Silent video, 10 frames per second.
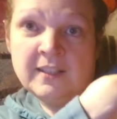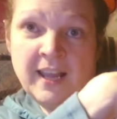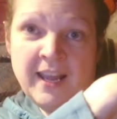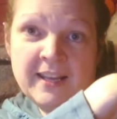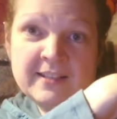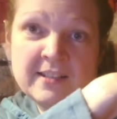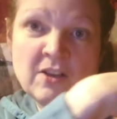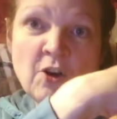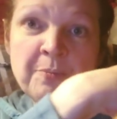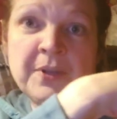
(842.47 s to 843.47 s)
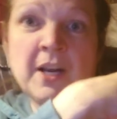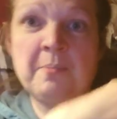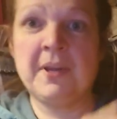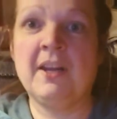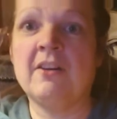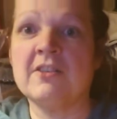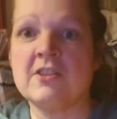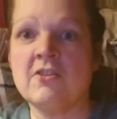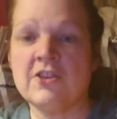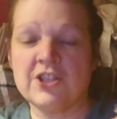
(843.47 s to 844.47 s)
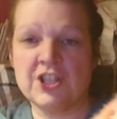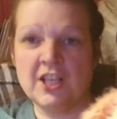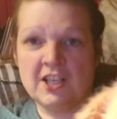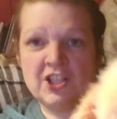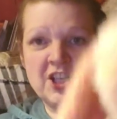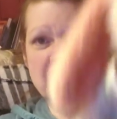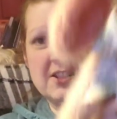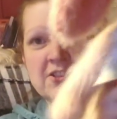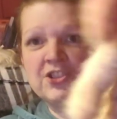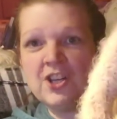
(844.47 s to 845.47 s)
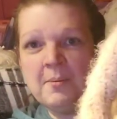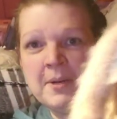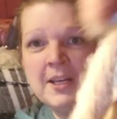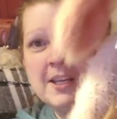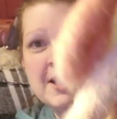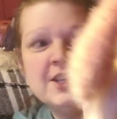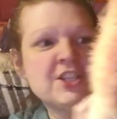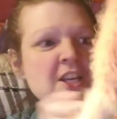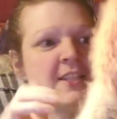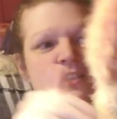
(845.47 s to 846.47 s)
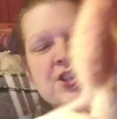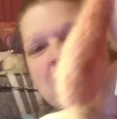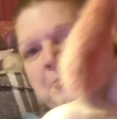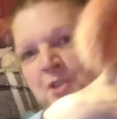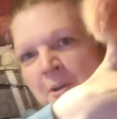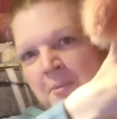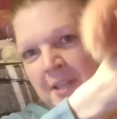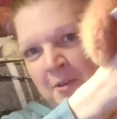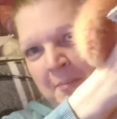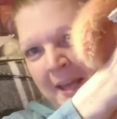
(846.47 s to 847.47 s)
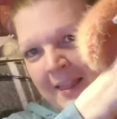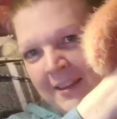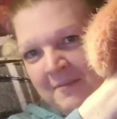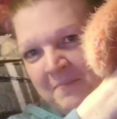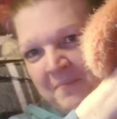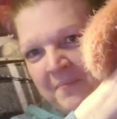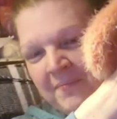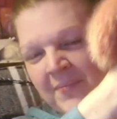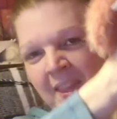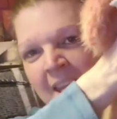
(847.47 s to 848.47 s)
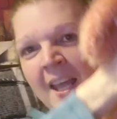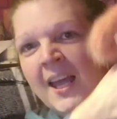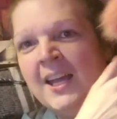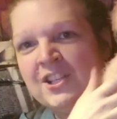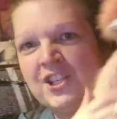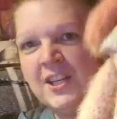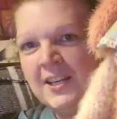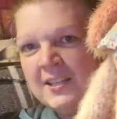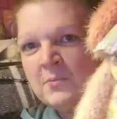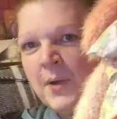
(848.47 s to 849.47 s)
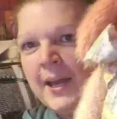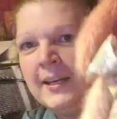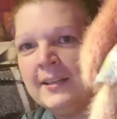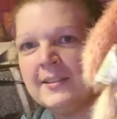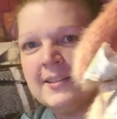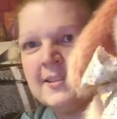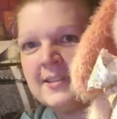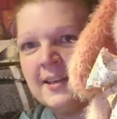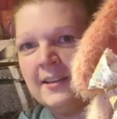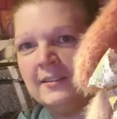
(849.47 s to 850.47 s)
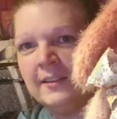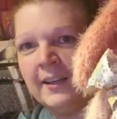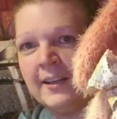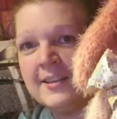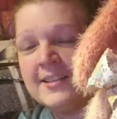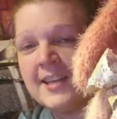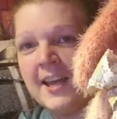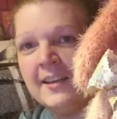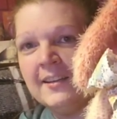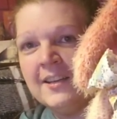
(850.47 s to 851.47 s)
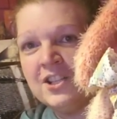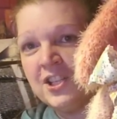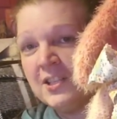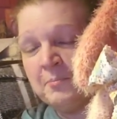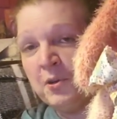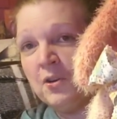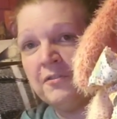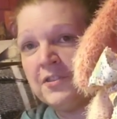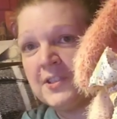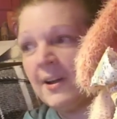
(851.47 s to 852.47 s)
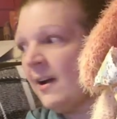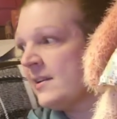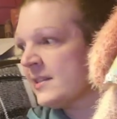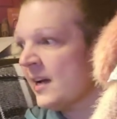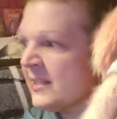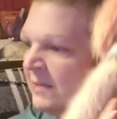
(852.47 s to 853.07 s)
The head sculpted up here, so her che cheeks are chubby. She has a chub-chub little belly. And she is weighted to sit, like I said. And she's a beautiful size. I